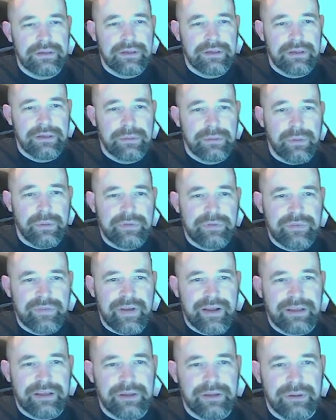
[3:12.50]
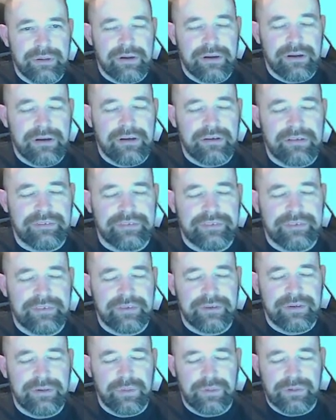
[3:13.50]
What was the value of
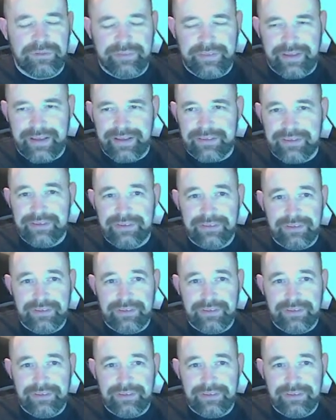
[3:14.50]
all of that?